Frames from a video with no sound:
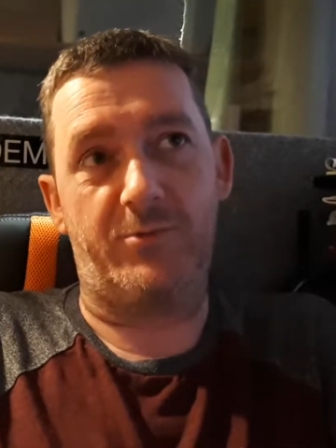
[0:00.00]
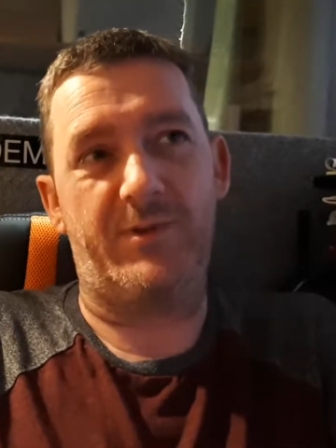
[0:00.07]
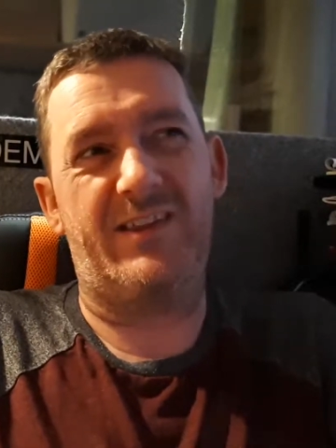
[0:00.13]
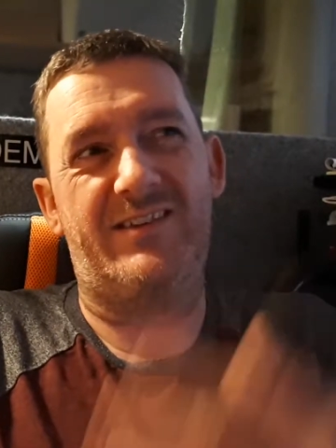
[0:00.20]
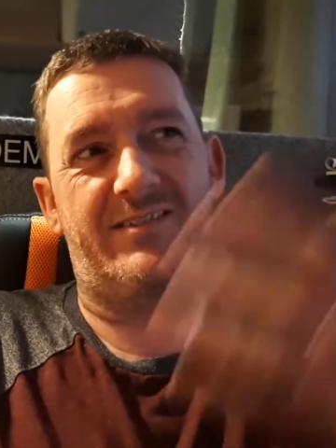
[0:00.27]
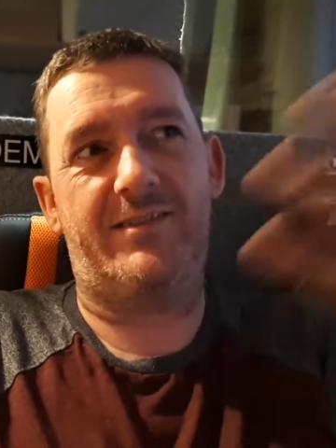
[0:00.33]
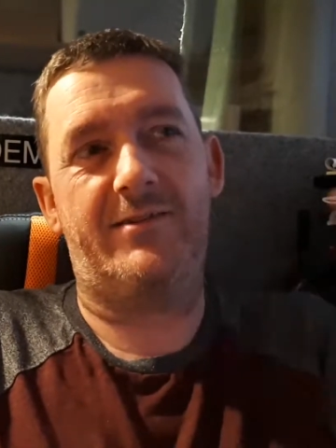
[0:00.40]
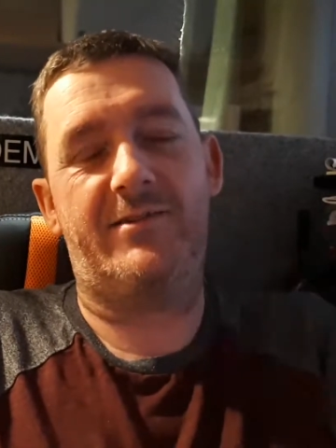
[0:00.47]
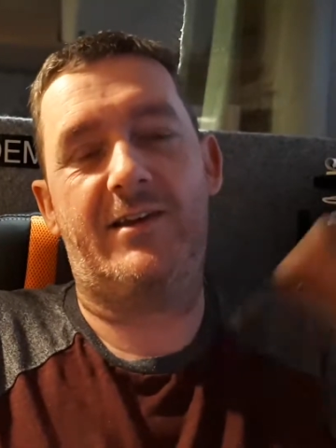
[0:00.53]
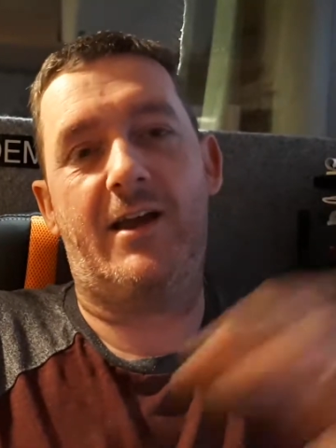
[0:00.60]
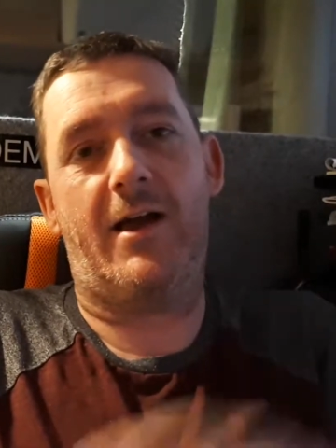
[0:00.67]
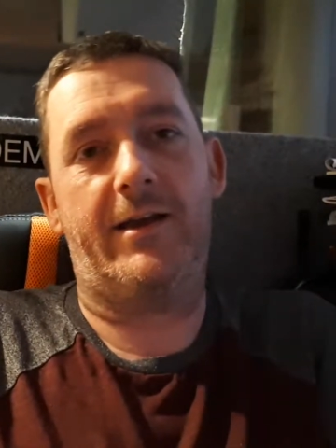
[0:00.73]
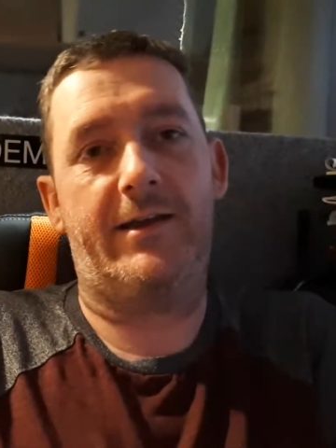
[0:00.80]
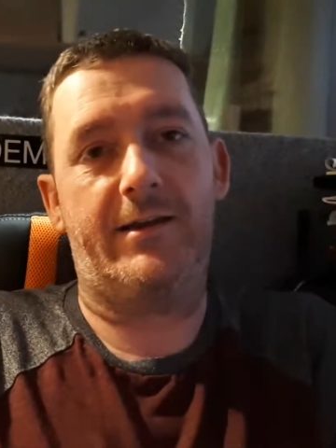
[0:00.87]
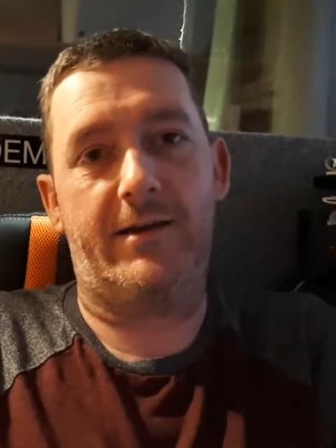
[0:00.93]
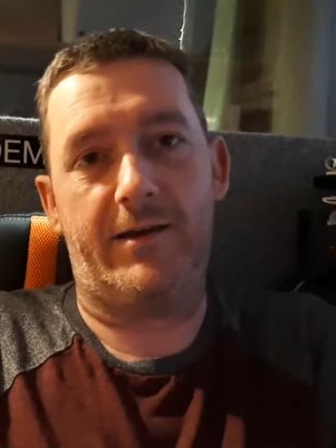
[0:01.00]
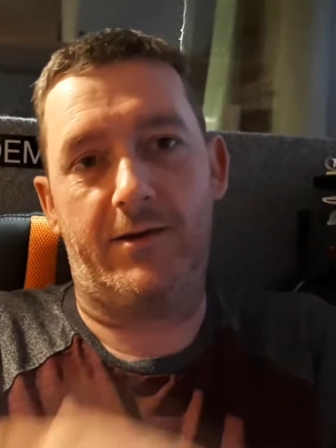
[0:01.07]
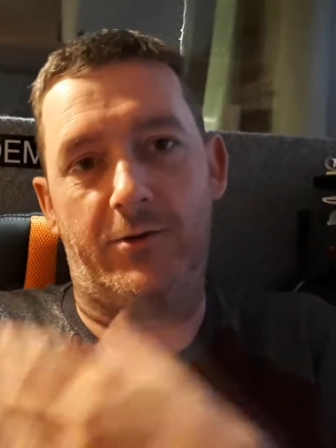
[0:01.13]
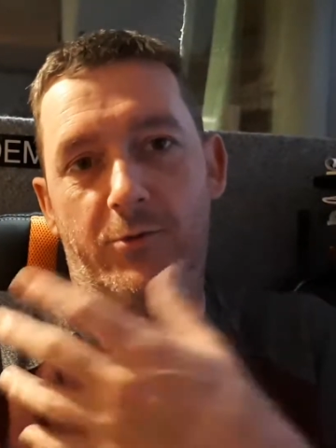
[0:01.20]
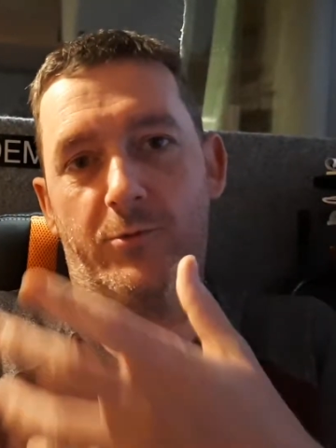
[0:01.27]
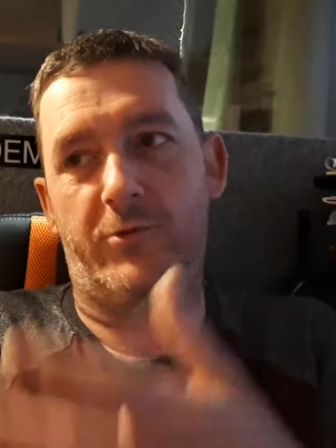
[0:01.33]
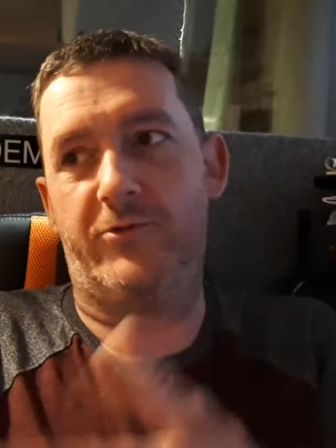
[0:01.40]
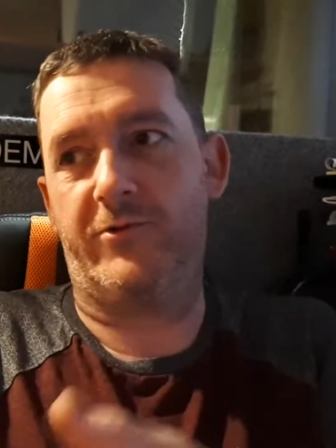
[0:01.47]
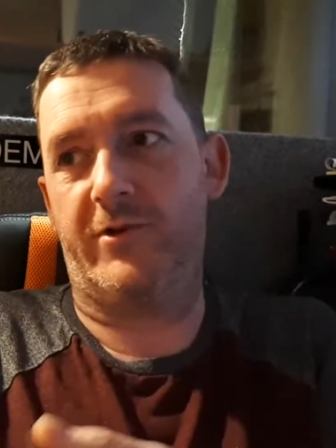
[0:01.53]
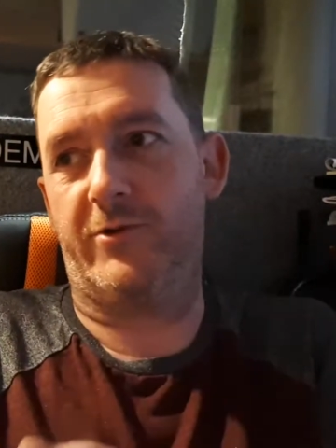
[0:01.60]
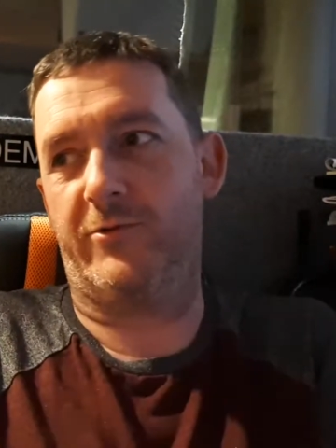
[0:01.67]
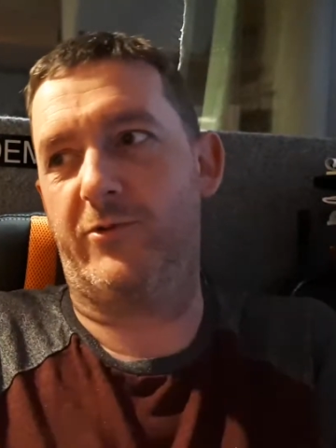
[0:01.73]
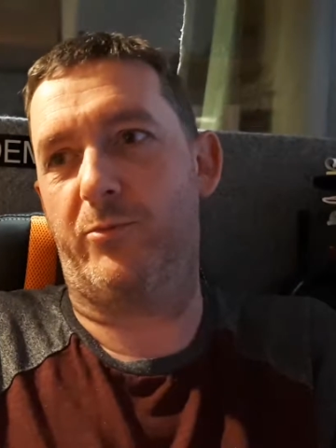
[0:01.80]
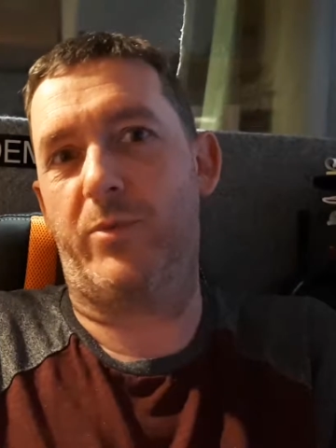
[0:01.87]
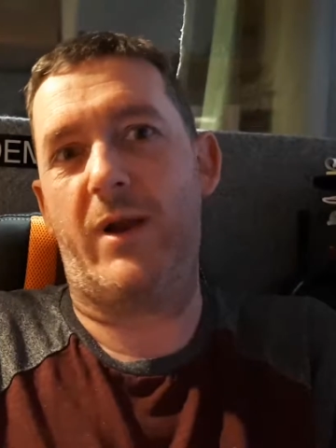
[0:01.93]
But there's a guy in it who was,
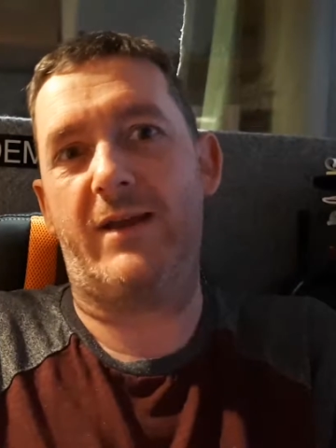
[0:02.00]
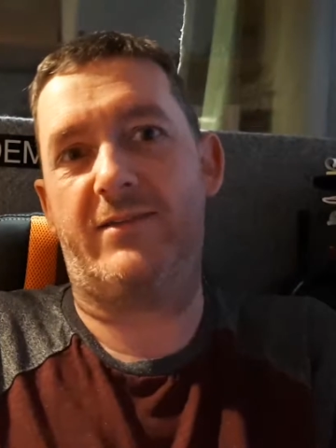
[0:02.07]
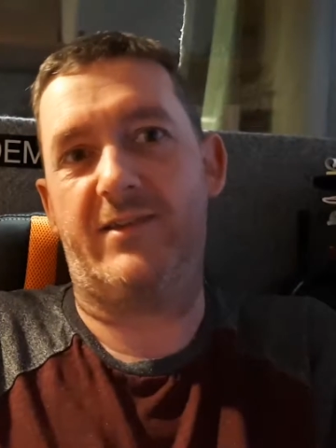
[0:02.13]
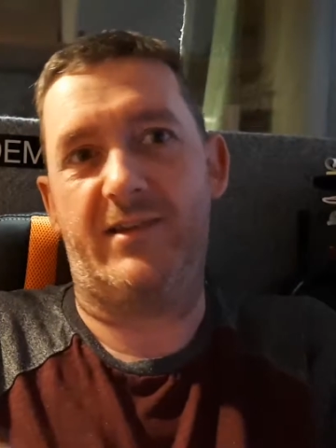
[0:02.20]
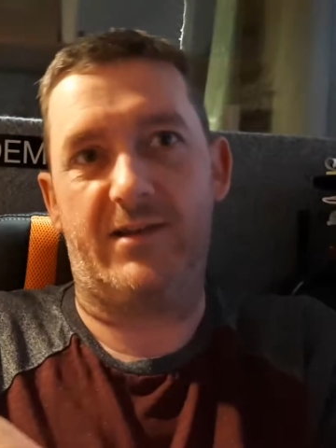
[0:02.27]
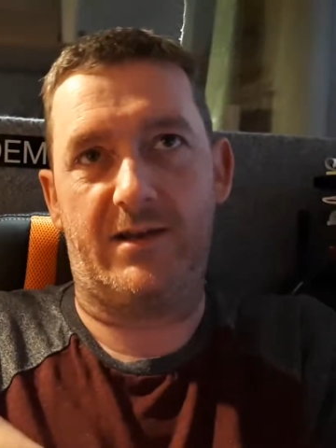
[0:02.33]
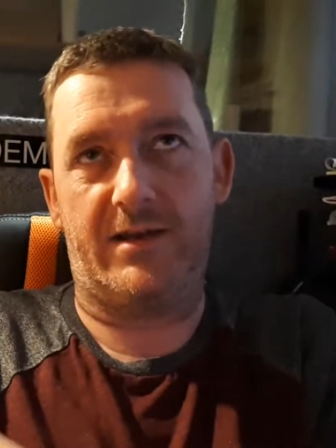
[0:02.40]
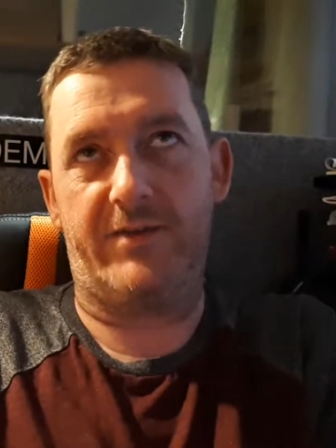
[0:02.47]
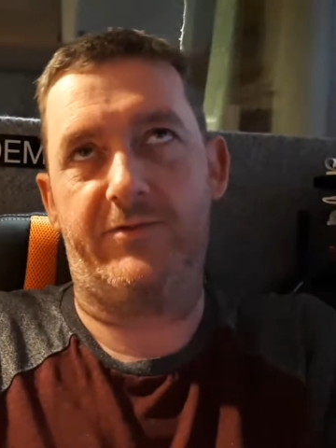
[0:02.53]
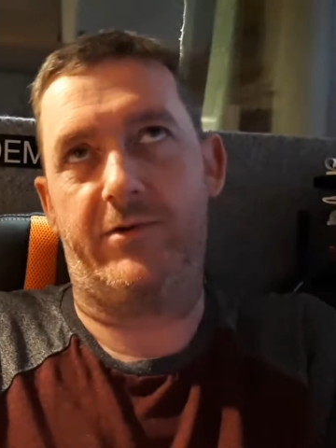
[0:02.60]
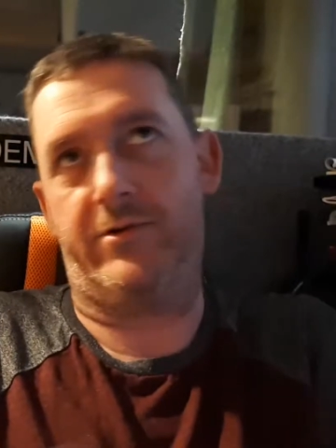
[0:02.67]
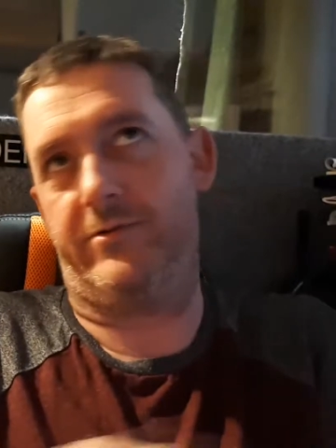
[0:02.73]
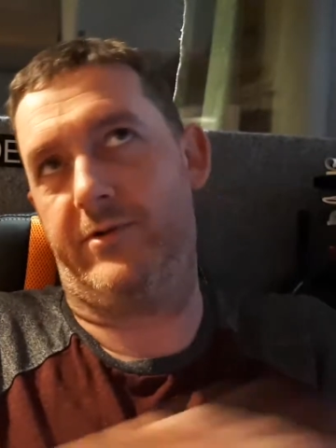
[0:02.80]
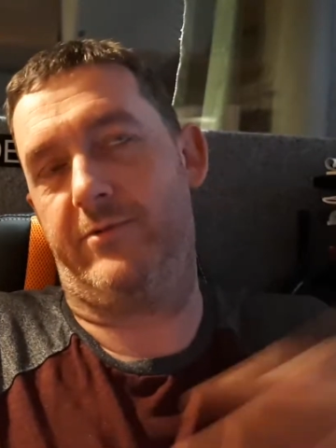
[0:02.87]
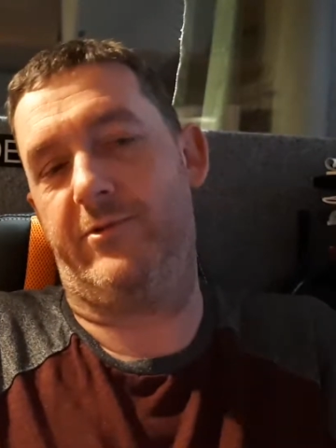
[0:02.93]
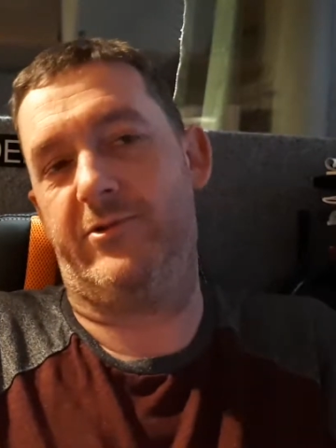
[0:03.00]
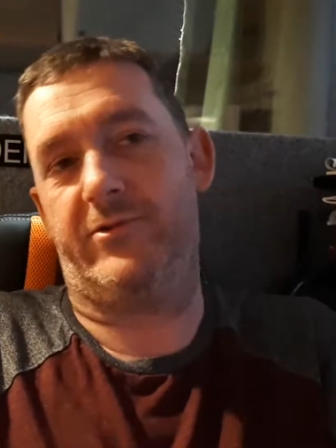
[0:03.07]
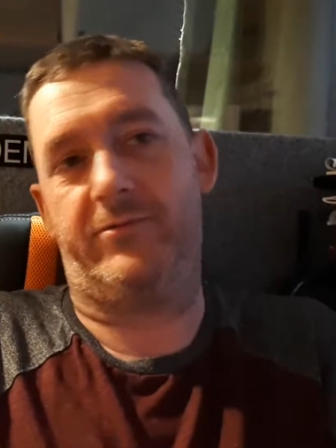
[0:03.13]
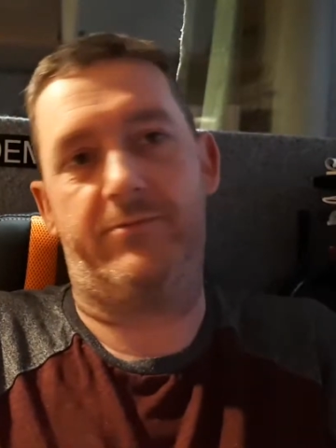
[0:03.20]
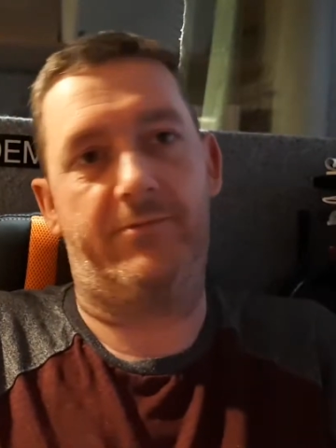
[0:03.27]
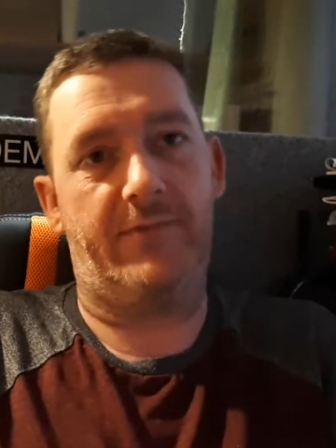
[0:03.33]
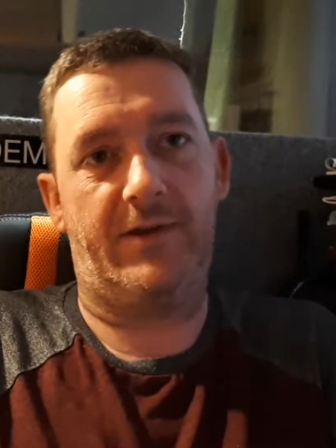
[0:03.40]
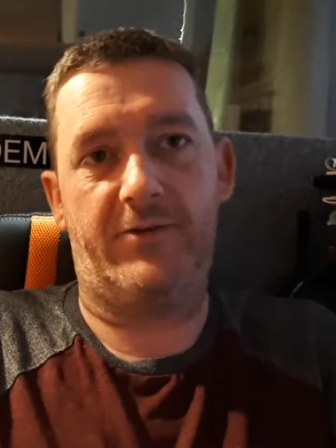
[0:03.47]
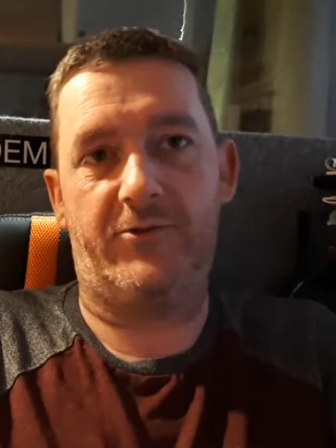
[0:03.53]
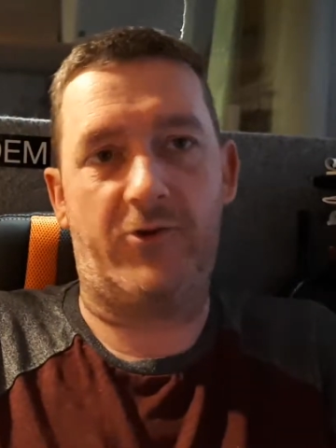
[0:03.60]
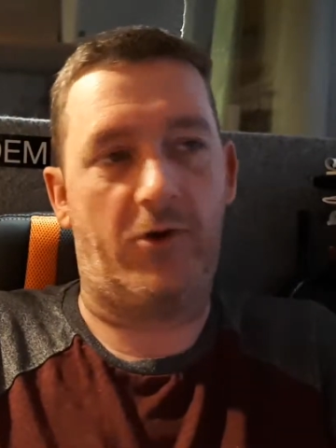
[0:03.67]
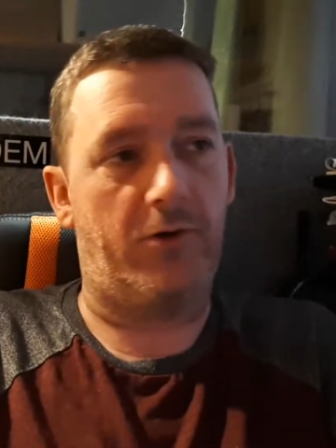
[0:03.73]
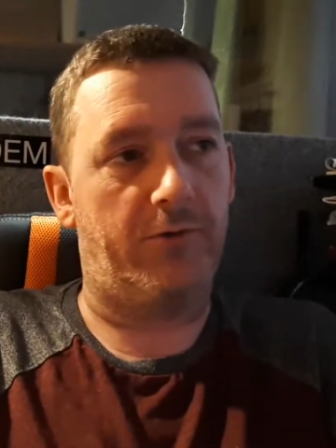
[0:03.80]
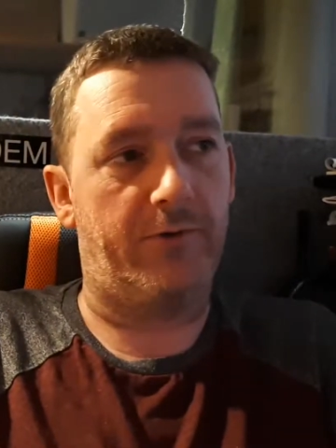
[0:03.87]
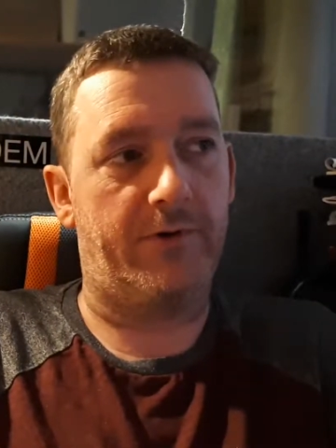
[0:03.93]
he's a Brexit leaver. He was an
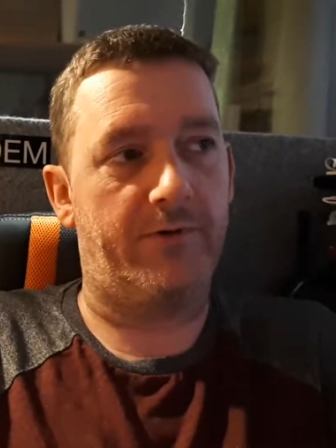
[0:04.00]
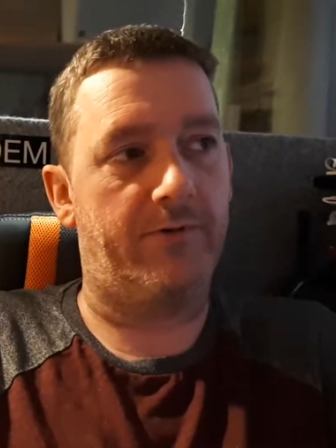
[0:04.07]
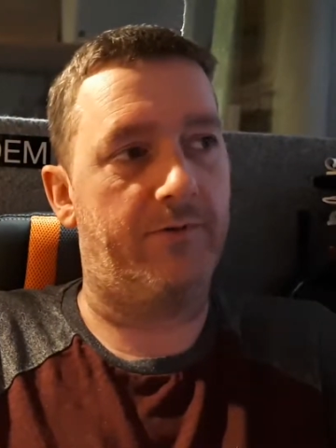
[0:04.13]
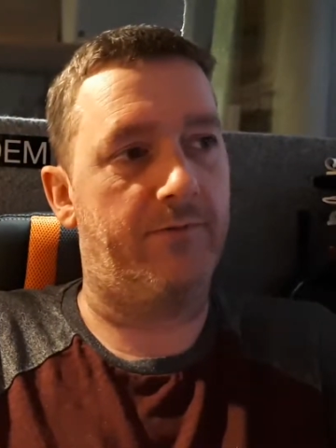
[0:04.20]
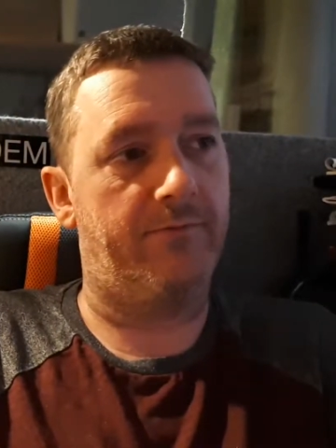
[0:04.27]
intolerant